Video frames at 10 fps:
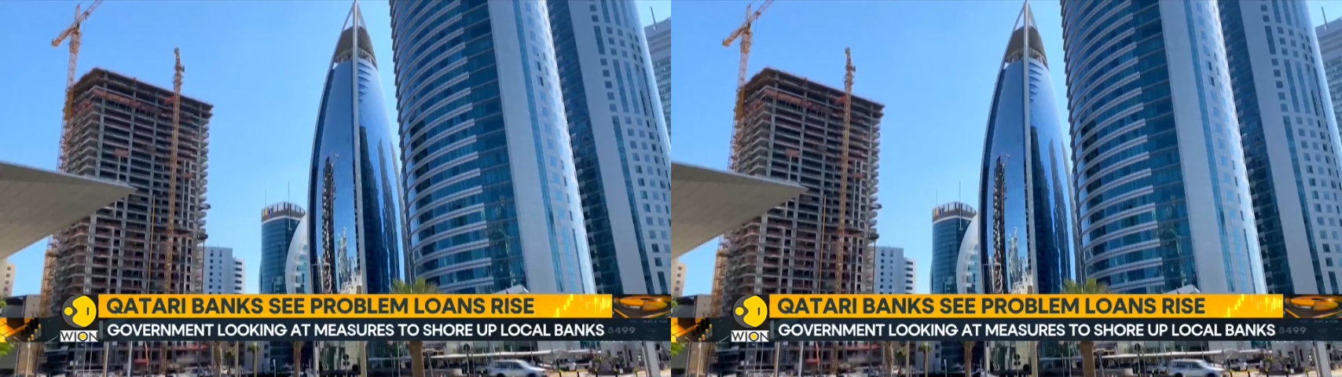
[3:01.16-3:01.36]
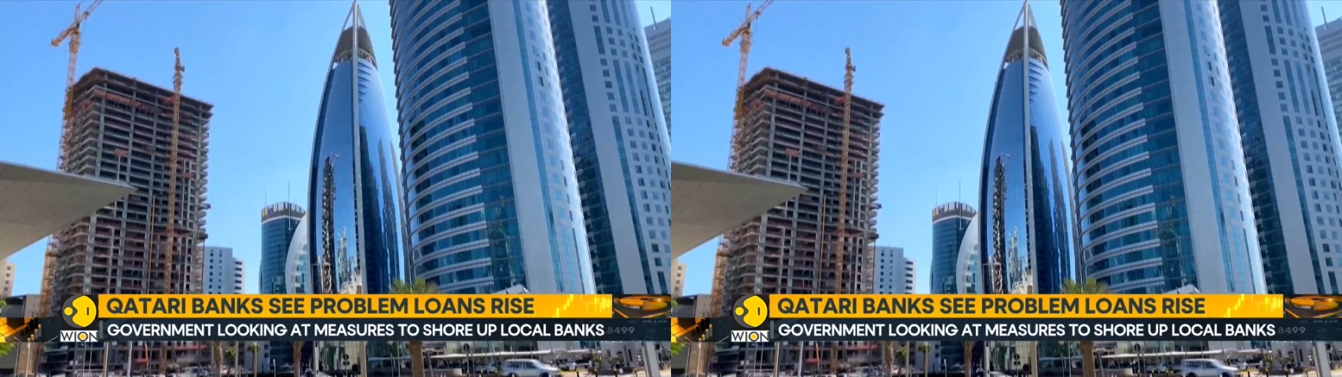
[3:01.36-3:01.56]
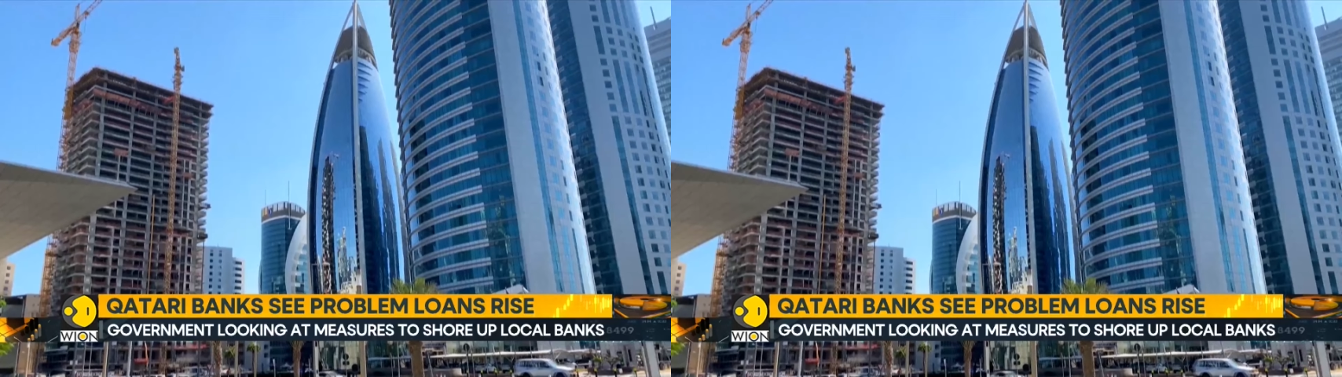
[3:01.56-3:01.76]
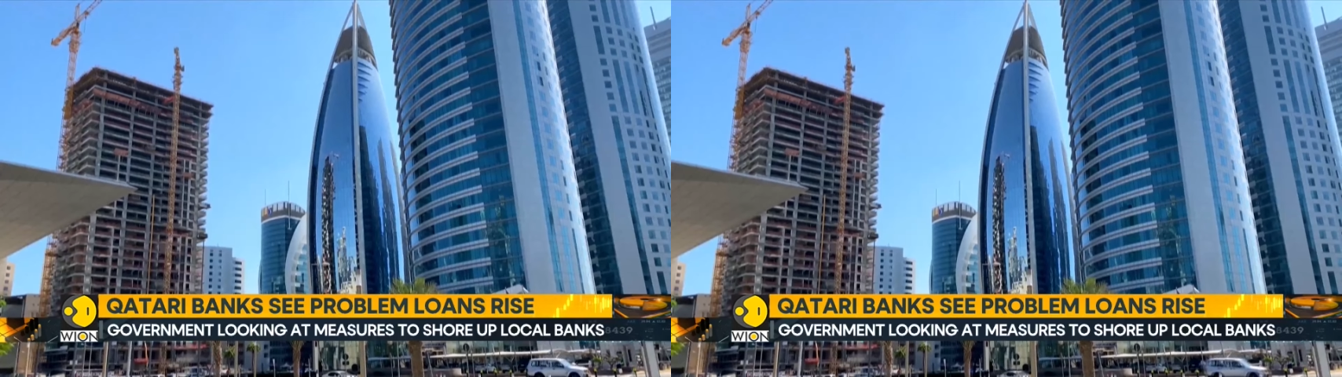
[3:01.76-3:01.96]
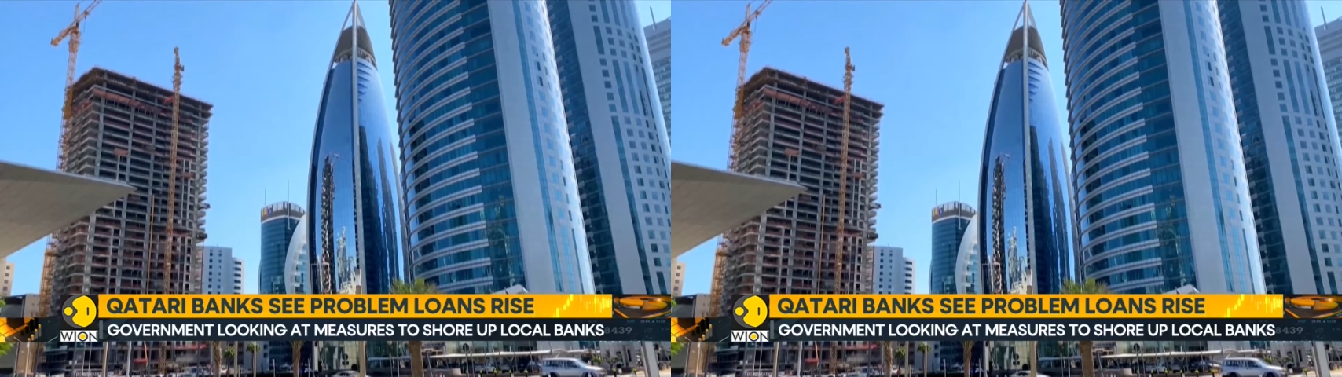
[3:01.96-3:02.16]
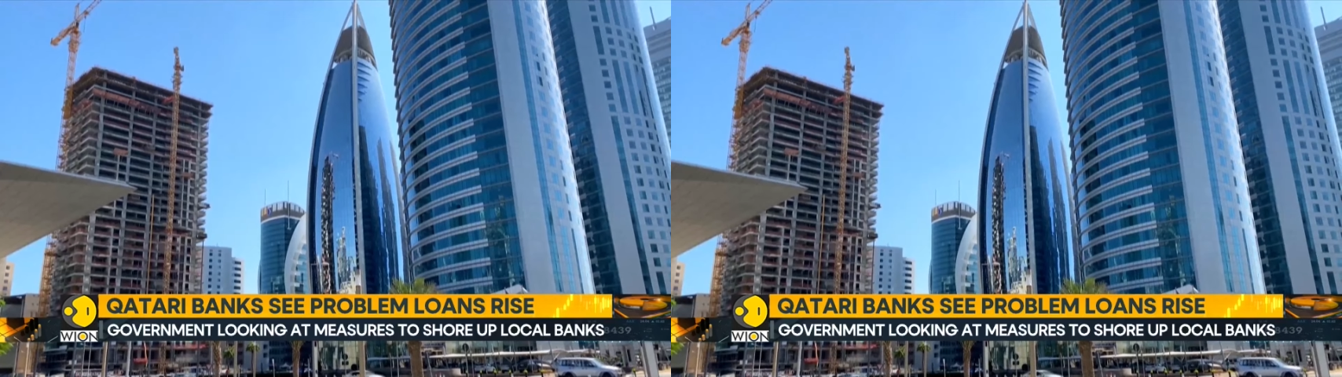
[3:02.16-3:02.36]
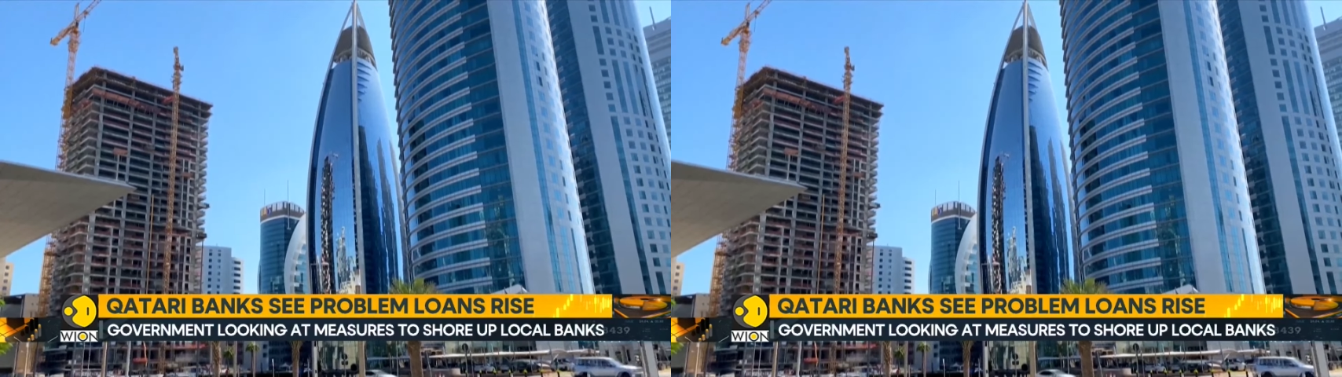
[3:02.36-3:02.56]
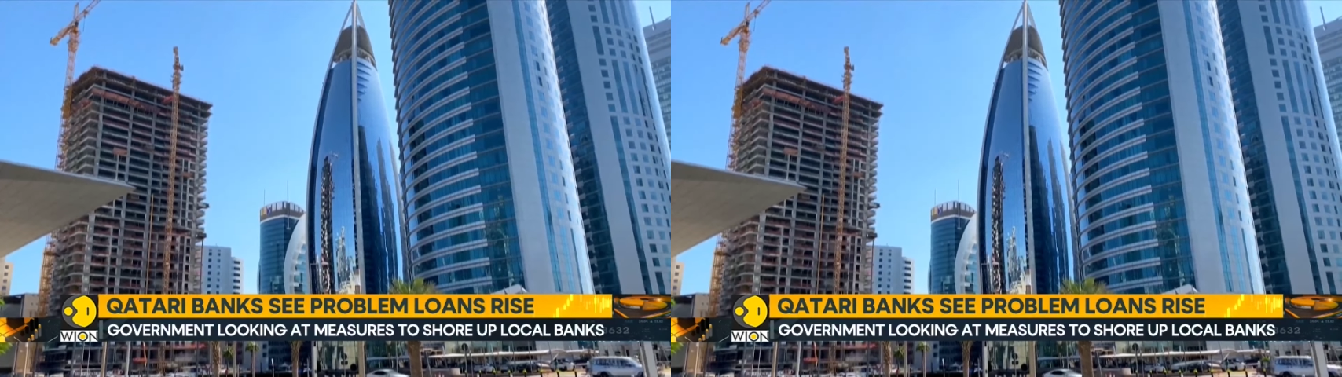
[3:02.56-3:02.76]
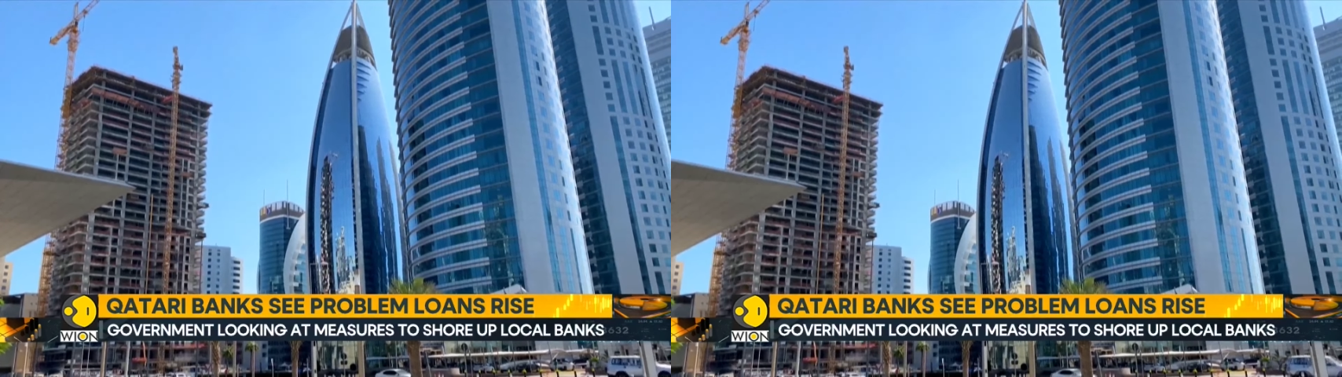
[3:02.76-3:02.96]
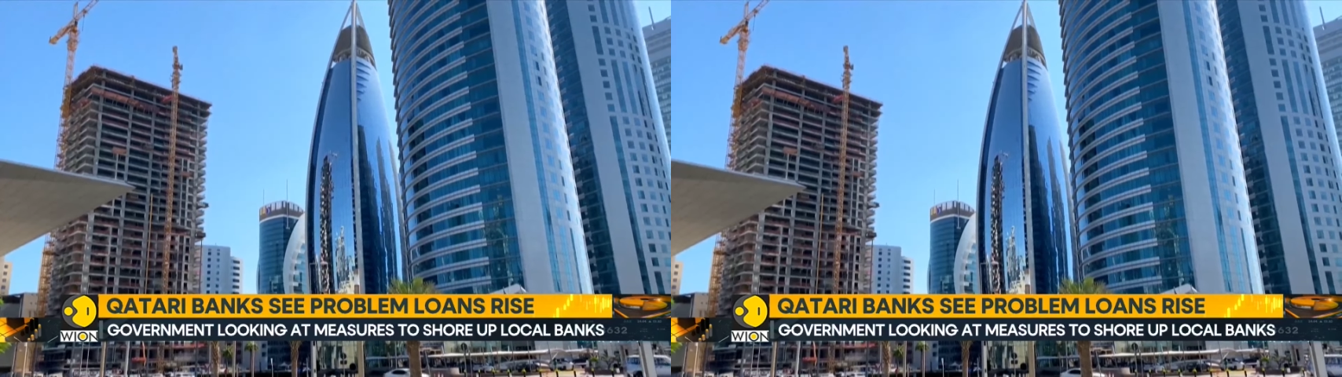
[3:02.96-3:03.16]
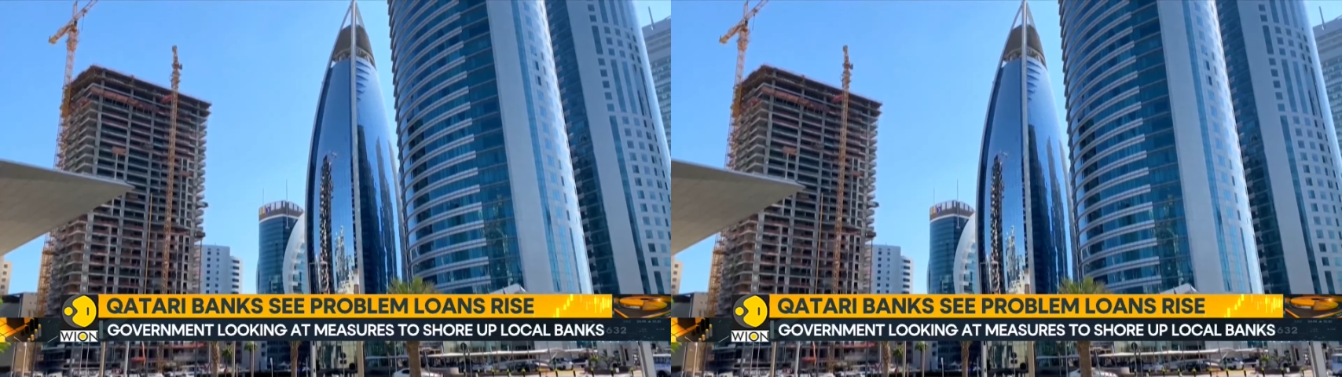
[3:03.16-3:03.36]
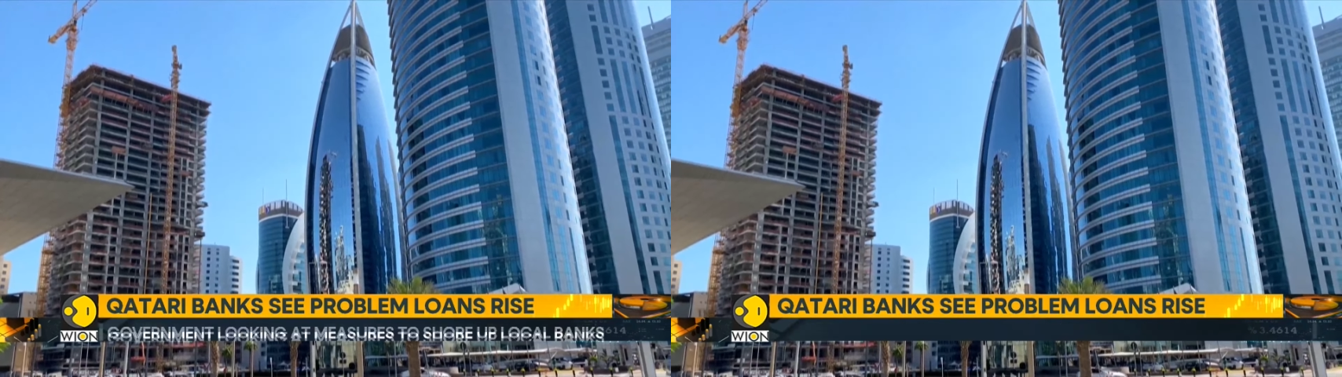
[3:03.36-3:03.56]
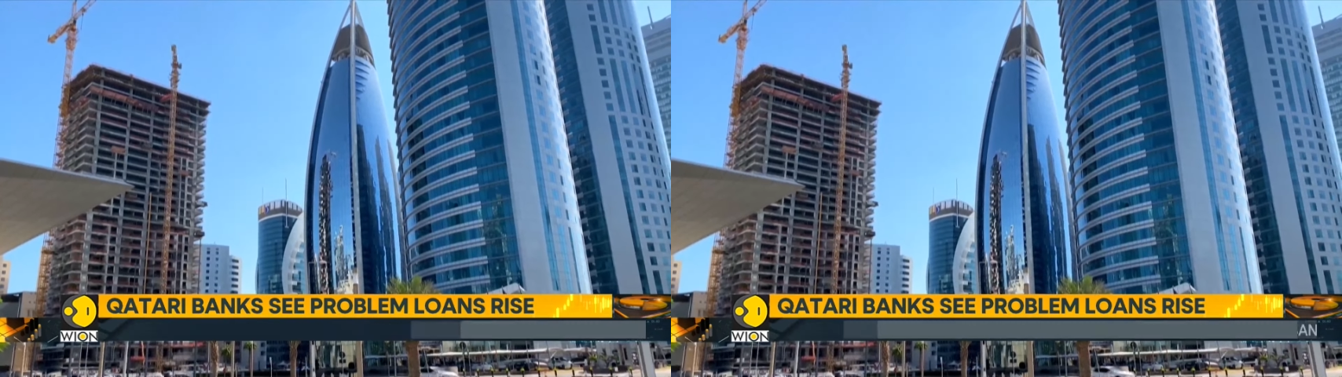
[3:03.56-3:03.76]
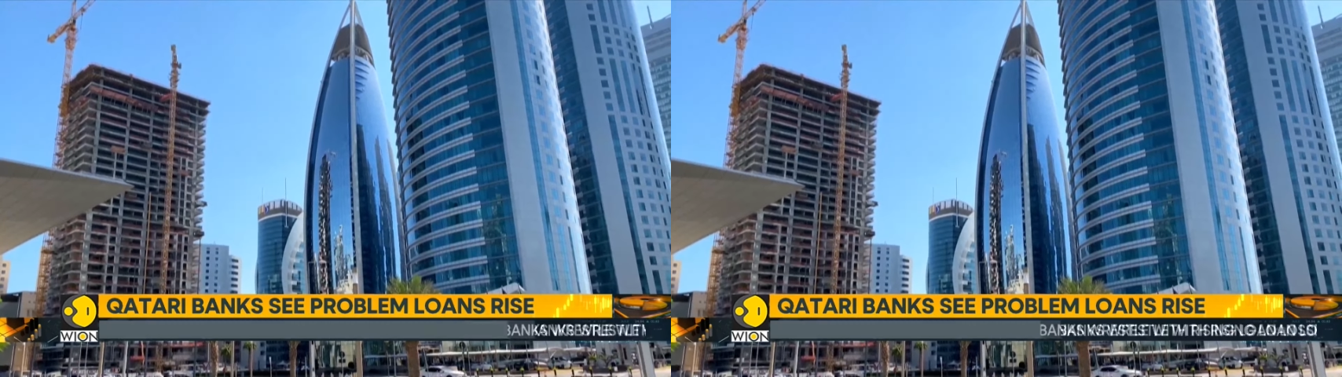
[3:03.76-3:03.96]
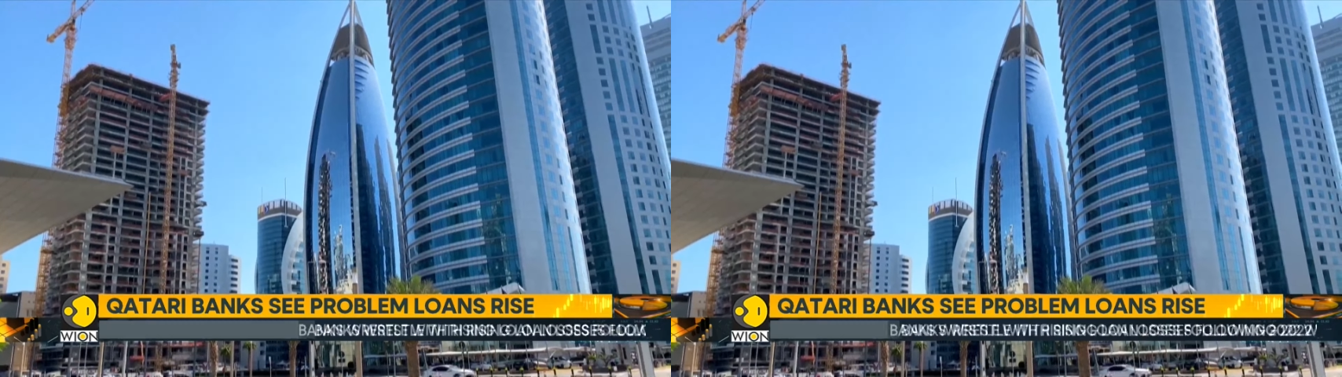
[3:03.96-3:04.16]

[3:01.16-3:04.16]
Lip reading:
(no speaker visible)